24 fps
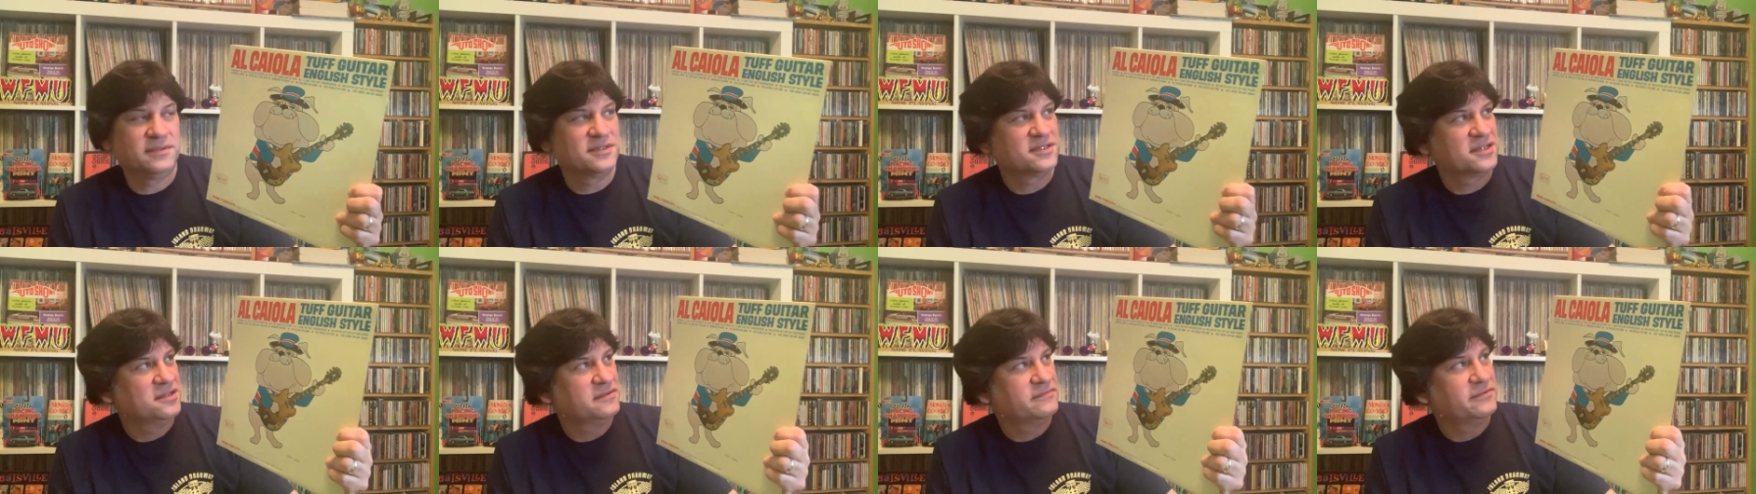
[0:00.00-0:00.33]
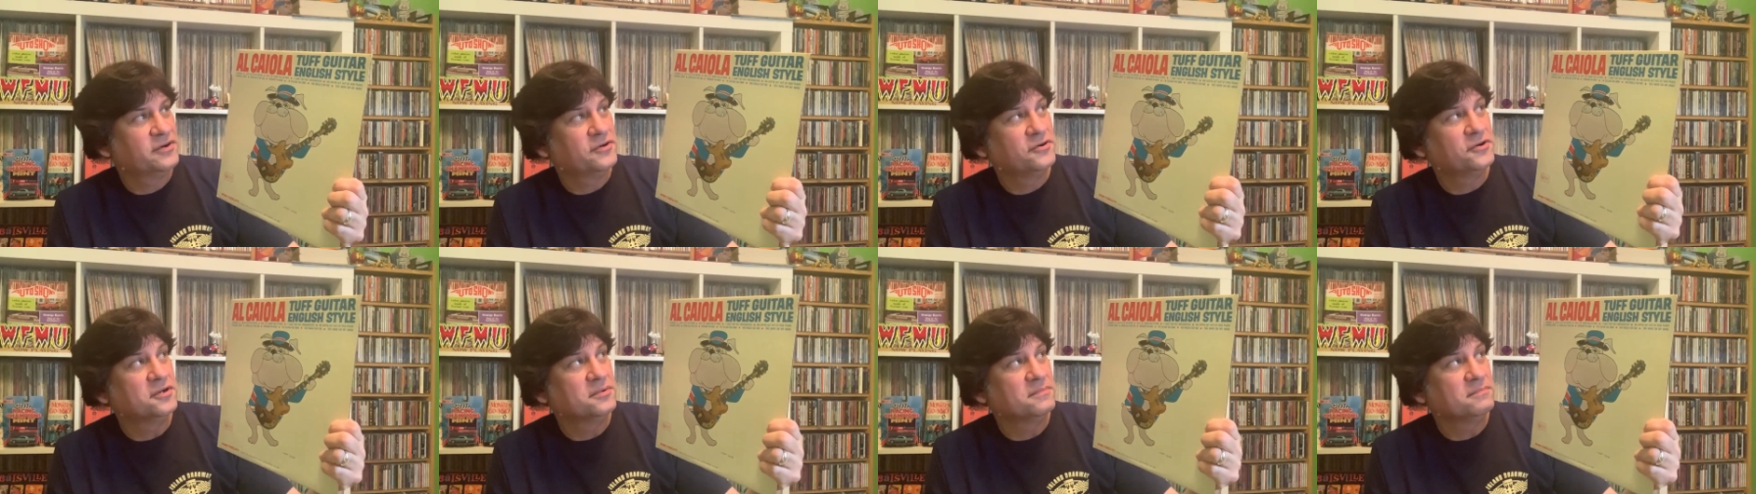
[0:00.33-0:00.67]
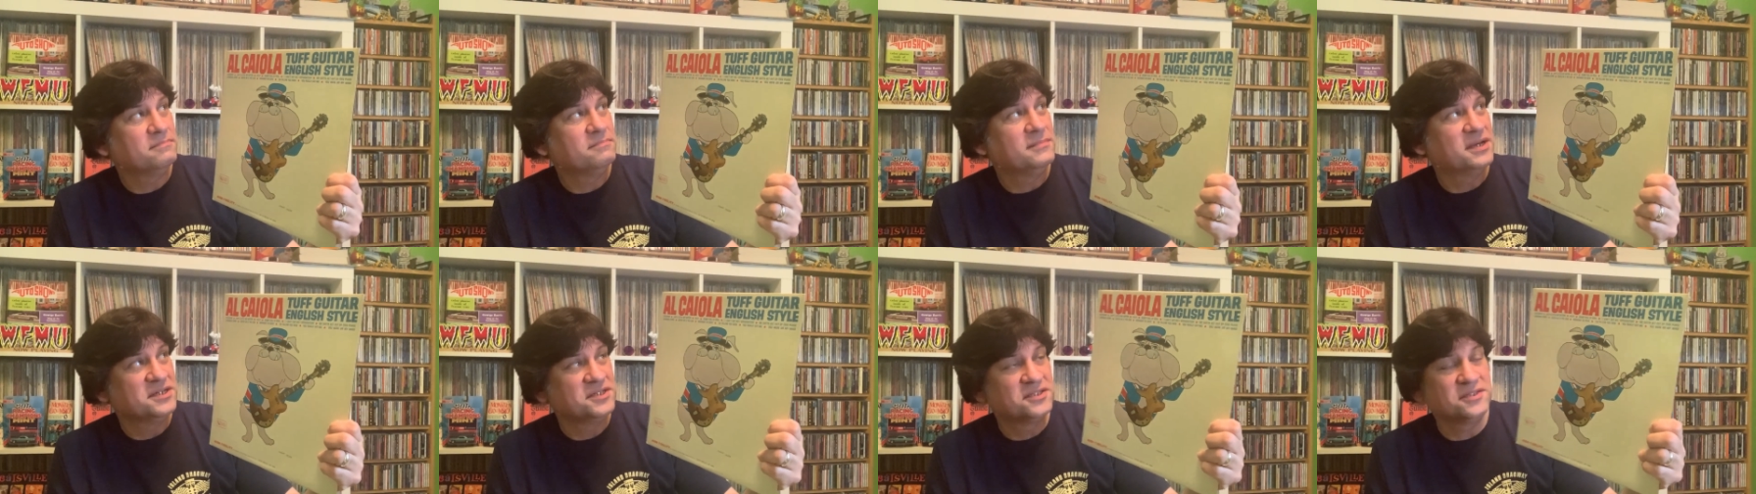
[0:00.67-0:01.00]
because I've never heard
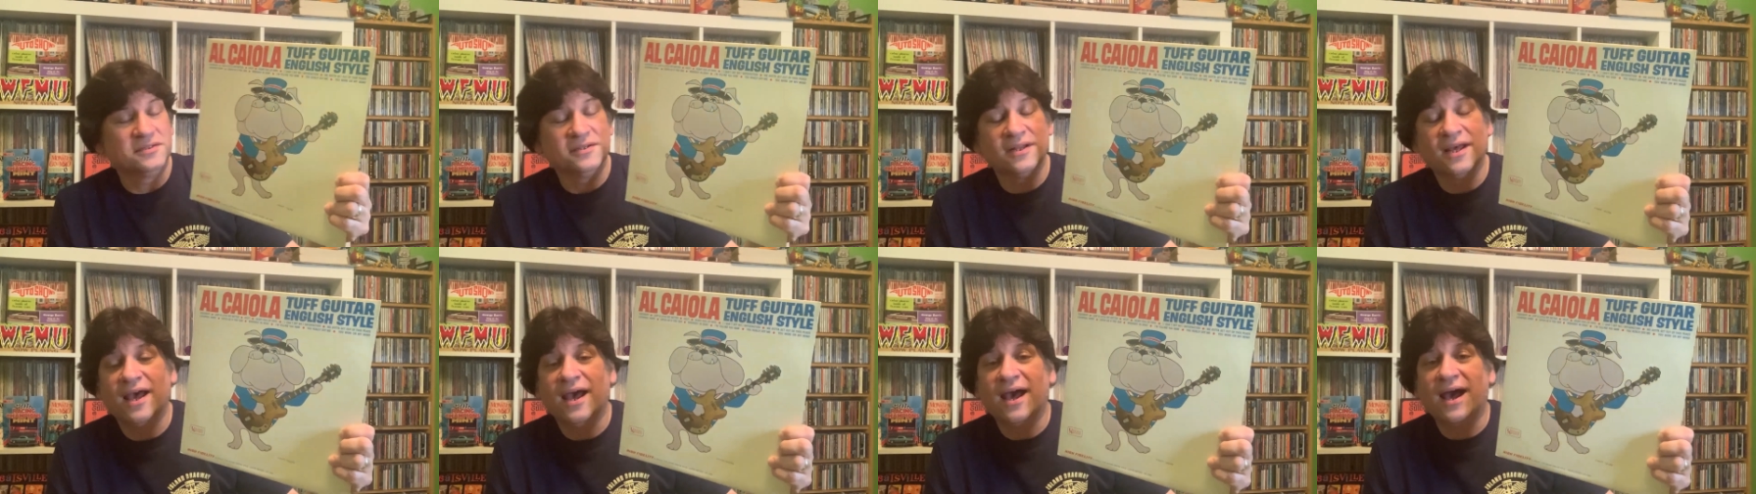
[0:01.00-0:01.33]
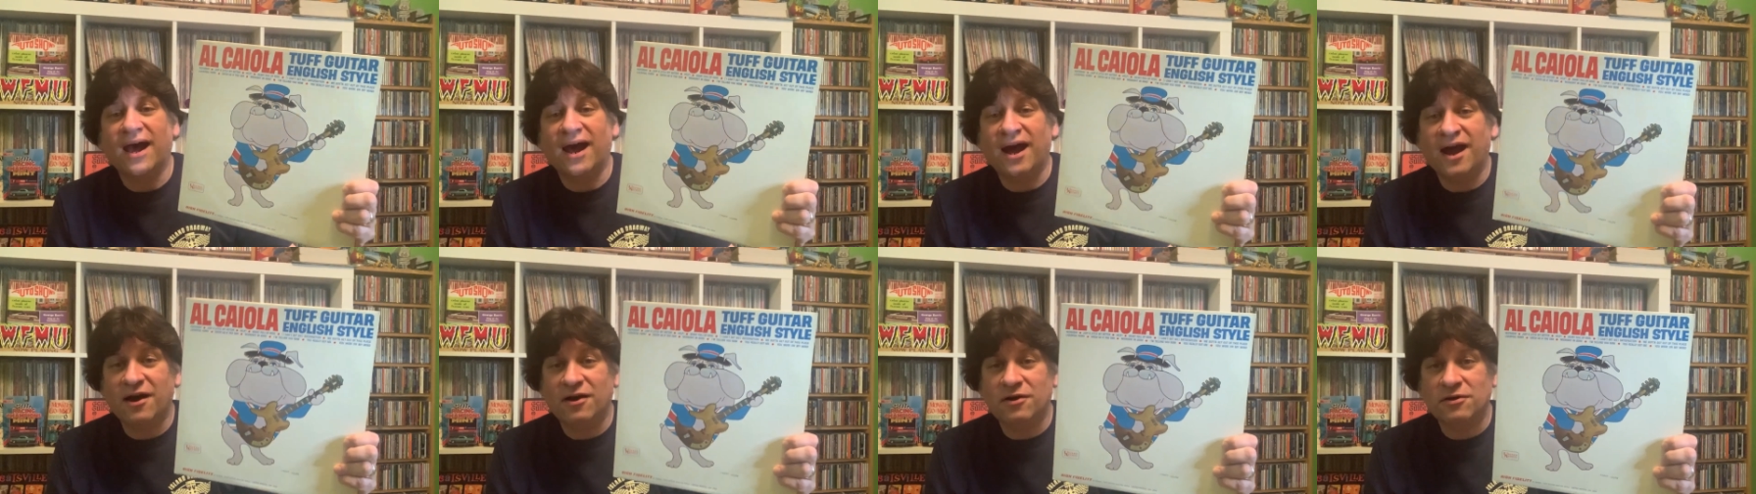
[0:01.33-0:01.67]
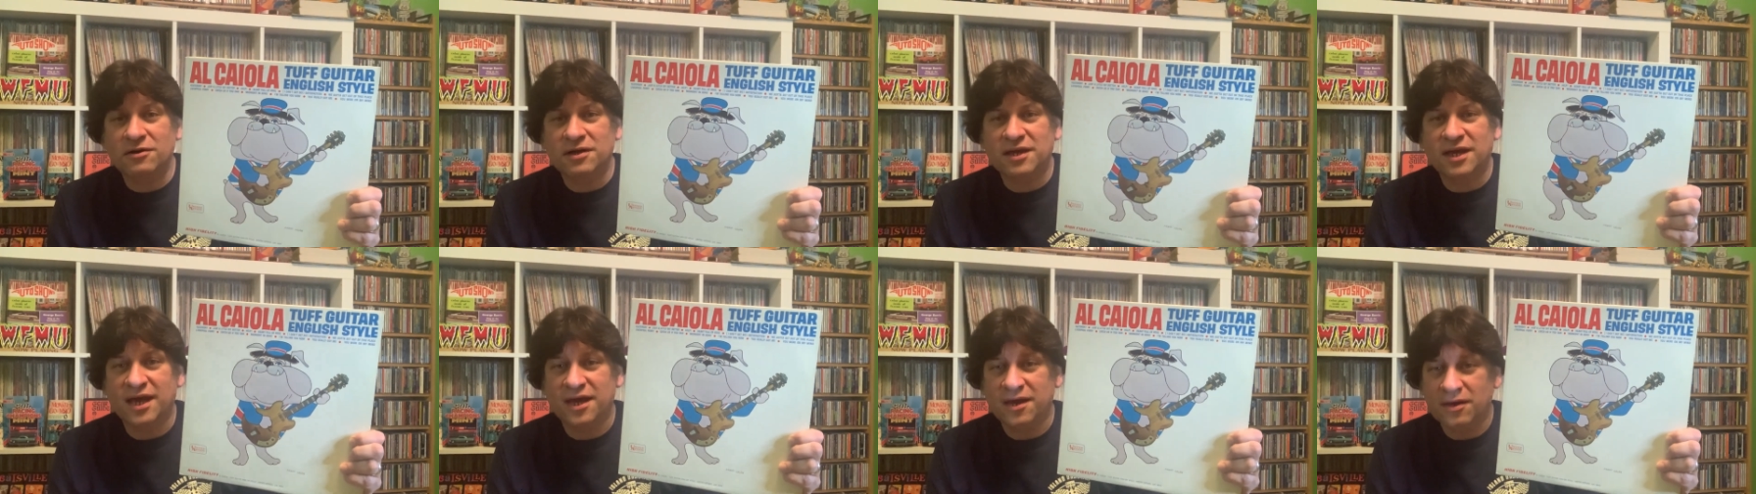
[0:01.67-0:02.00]
it mentioned, Al
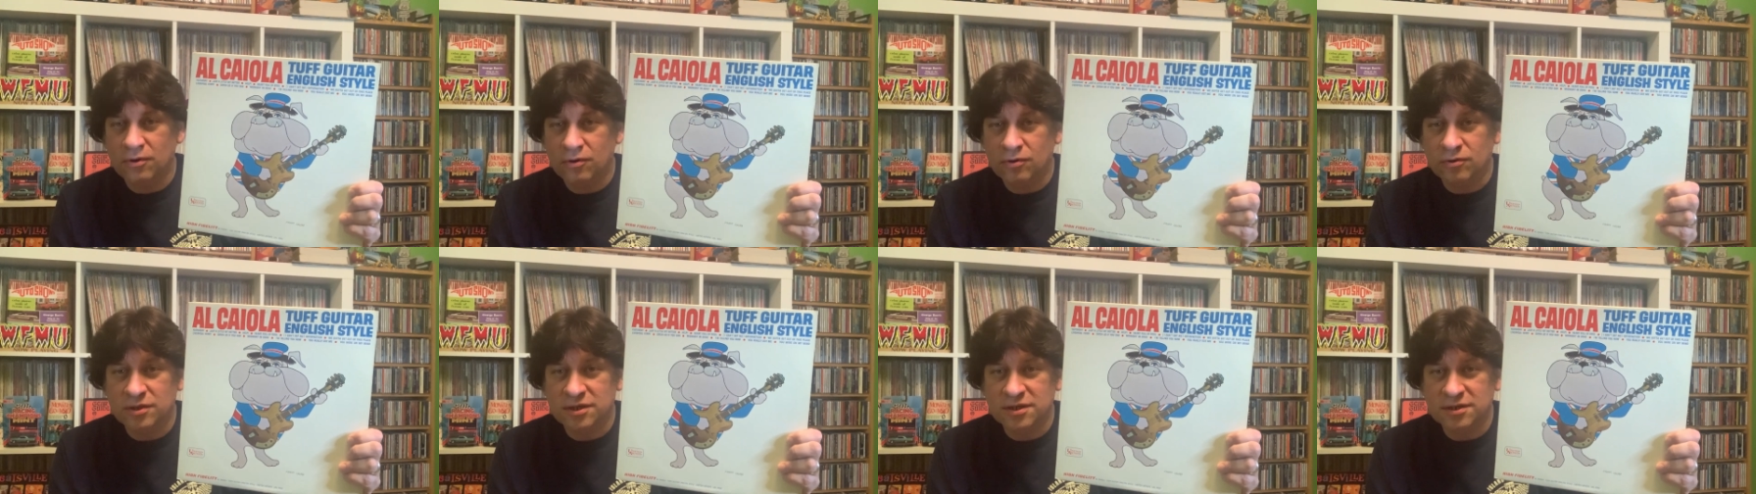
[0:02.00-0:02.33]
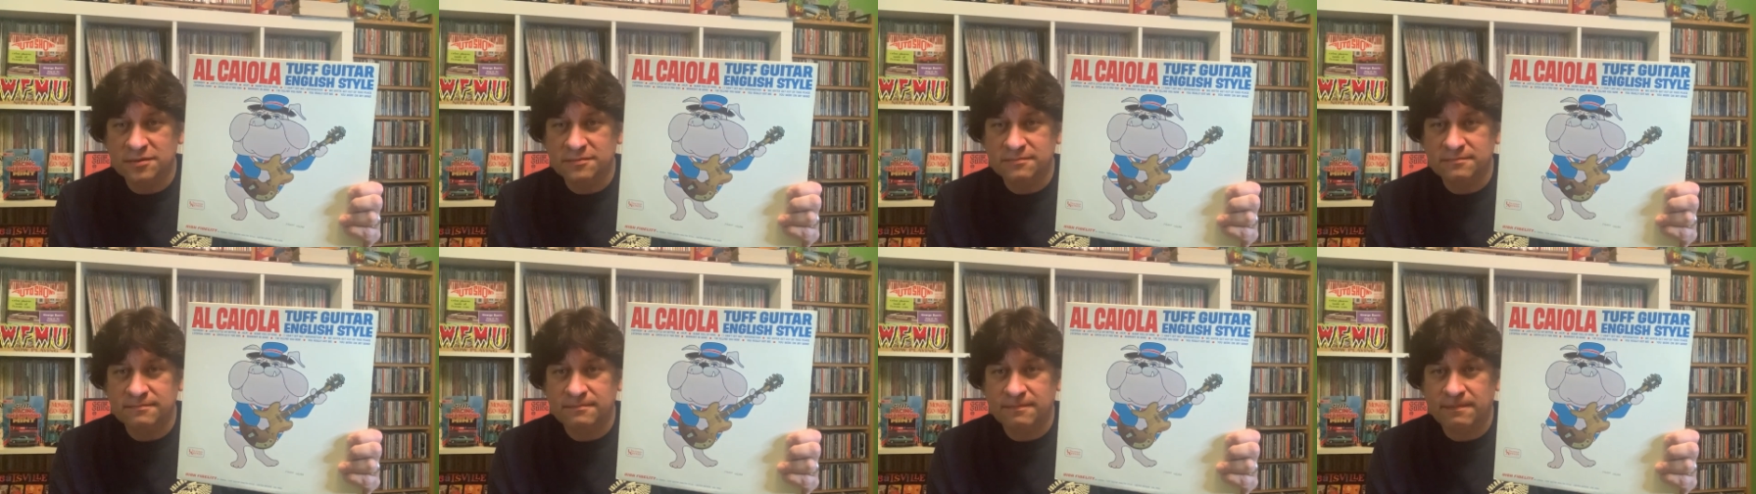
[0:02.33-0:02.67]
Caiola,